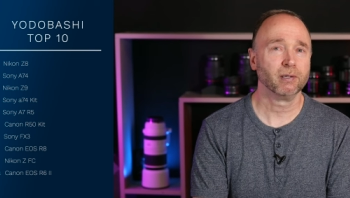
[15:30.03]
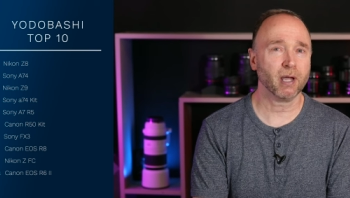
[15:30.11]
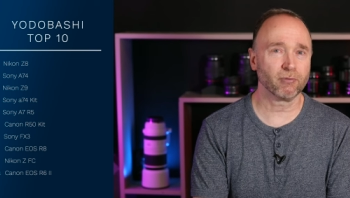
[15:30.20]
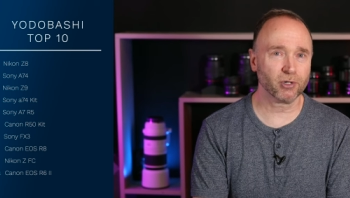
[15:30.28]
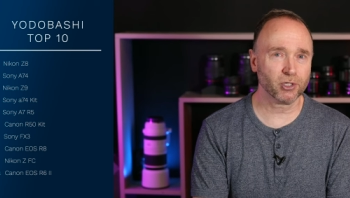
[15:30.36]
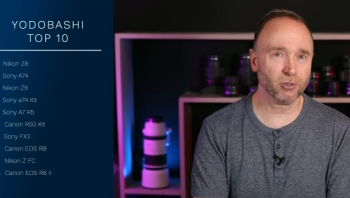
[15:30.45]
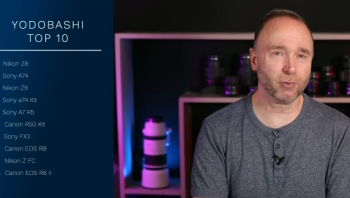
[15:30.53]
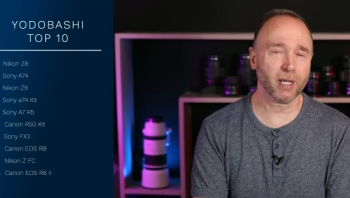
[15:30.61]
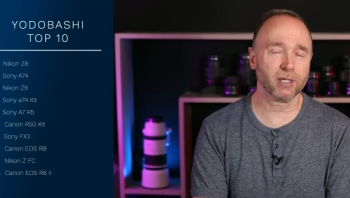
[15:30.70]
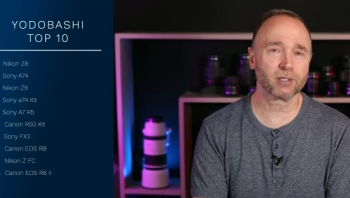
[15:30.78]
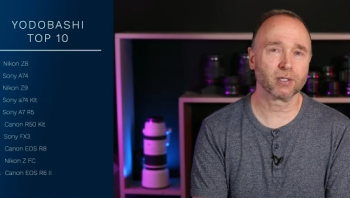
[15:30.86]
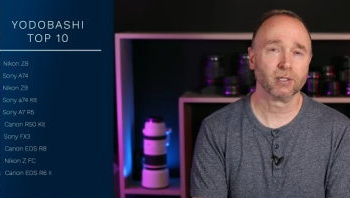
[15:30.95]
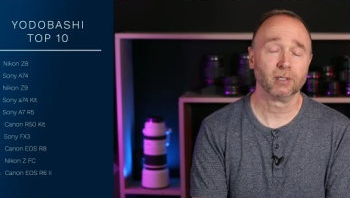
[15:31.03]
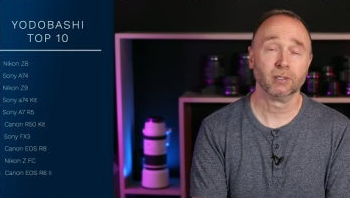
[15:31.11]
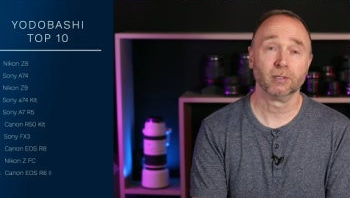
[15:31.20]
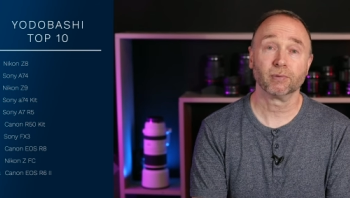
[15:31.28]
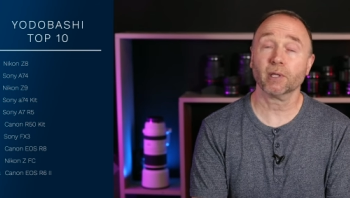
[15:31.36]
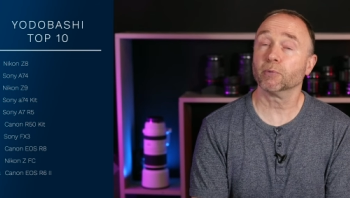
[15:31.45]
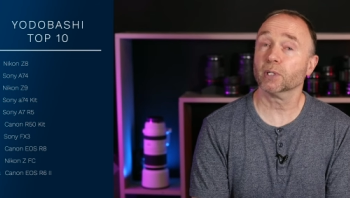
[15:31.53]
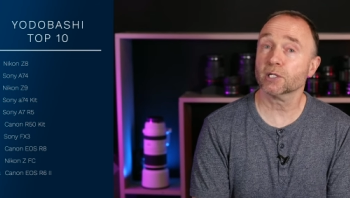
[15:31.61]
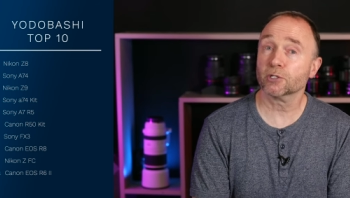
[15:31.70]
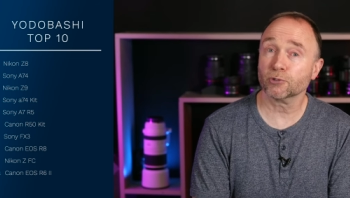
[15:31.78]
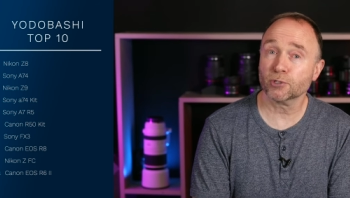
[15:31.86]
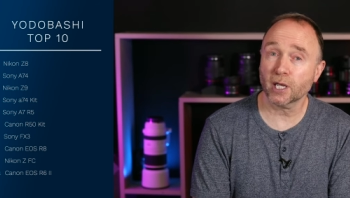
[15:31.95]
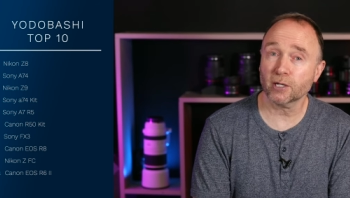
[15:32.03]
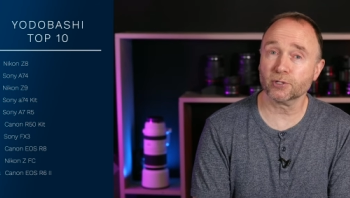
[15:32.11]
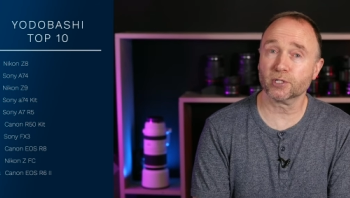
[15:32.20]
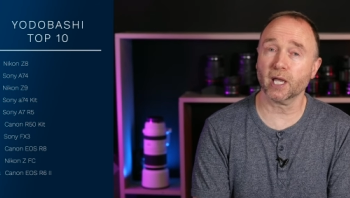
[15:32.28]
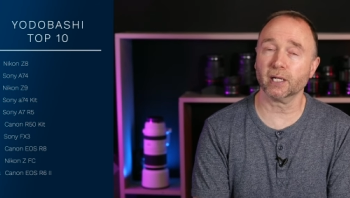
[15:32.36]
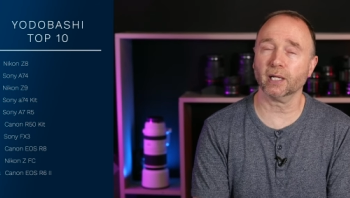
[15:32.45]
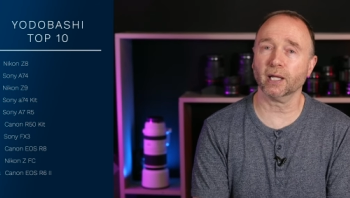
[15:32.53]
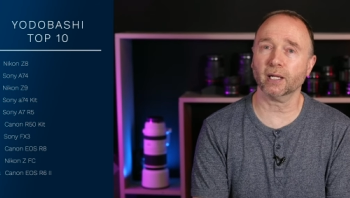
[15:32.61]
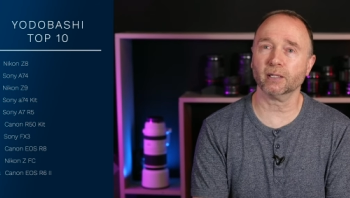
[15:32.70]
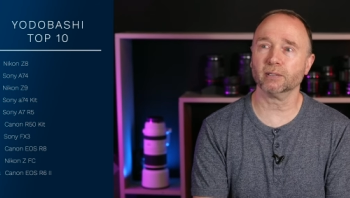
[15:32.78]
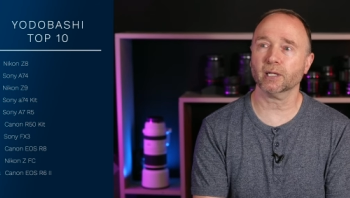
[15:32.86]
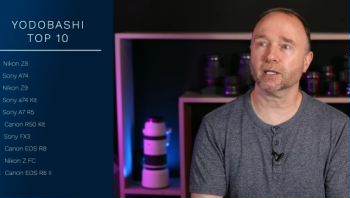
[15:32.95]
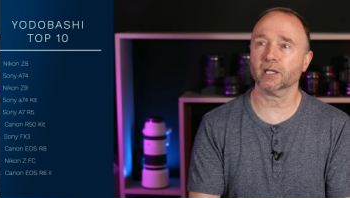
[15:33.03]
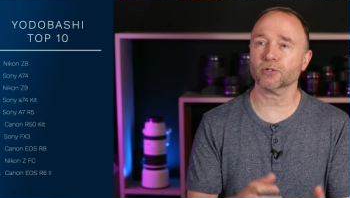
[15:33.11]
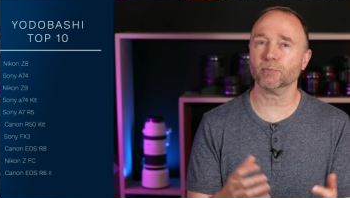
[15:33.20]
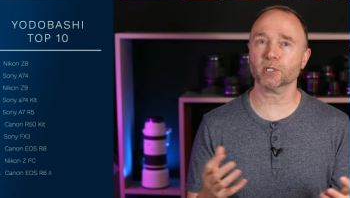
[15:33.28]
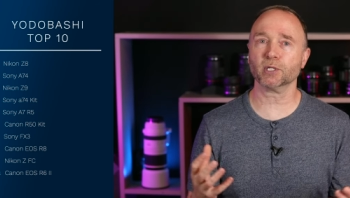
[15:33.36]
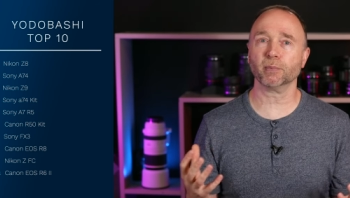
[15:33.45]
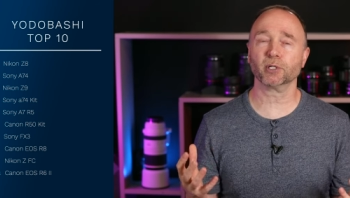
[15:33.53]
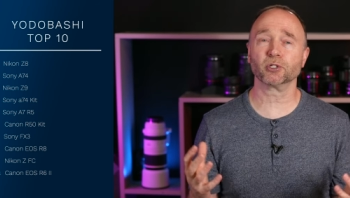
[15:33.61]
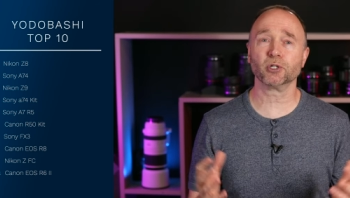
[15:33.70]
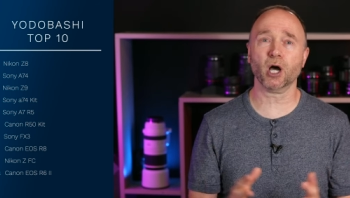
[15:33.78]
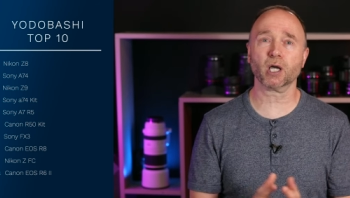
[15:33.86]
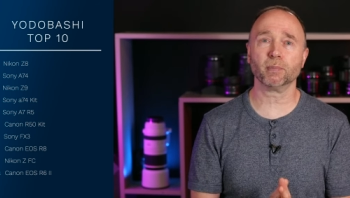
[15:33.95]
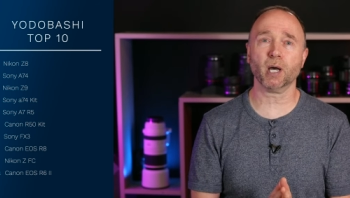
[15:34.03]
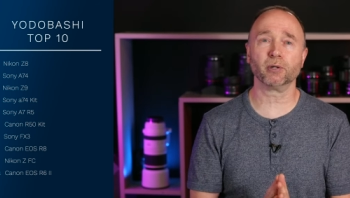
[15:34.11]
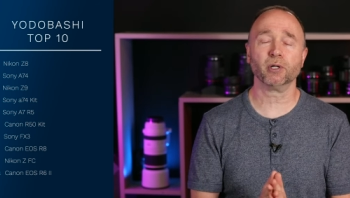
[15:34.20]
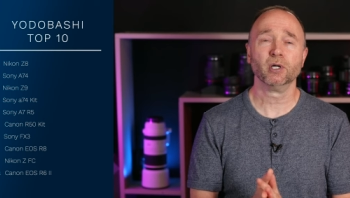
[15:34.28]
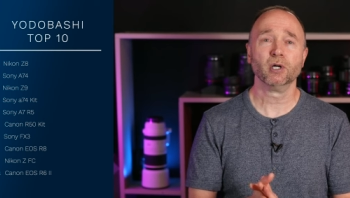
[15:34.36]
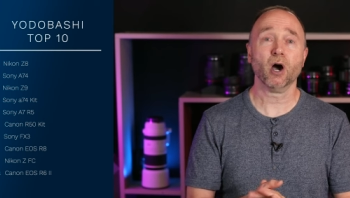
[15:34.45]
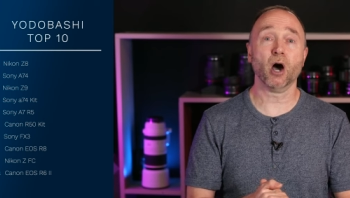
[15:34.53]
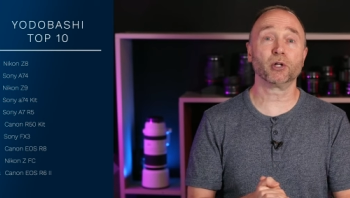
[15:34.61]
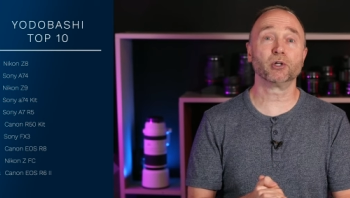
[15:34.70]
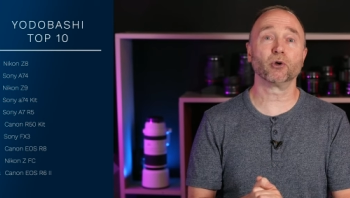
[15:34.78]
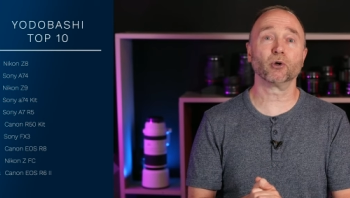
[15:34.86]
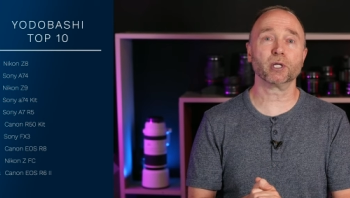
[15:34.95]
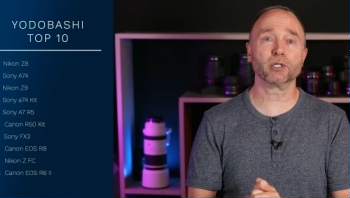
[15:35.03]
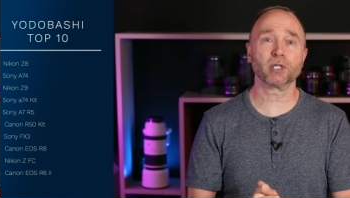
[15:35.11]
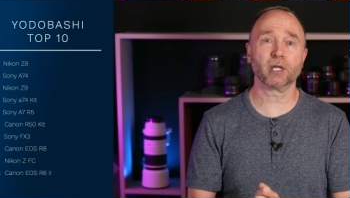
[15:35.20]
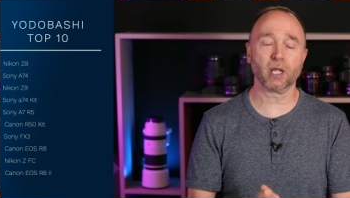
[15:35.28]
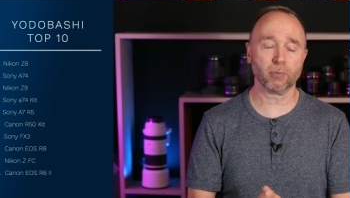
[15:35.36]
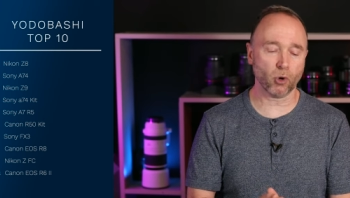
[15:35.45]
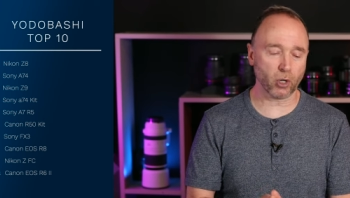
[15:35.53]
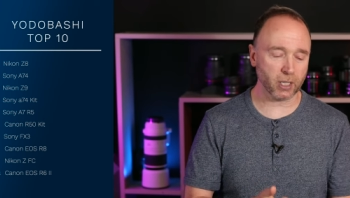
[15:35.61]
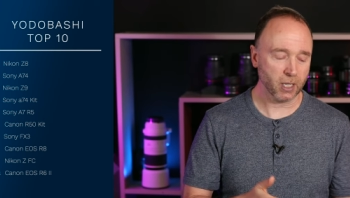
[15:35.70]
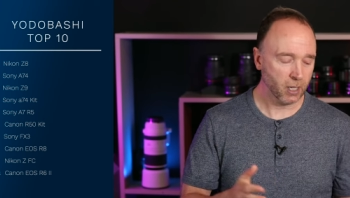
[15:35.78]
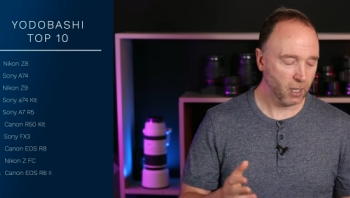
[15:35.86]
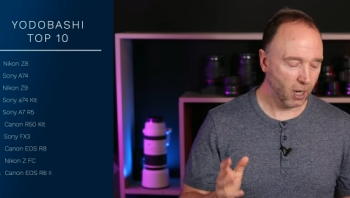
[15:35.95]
every two weeks, they release their sales data, and it gives me something to talk about on an early Sunday morning.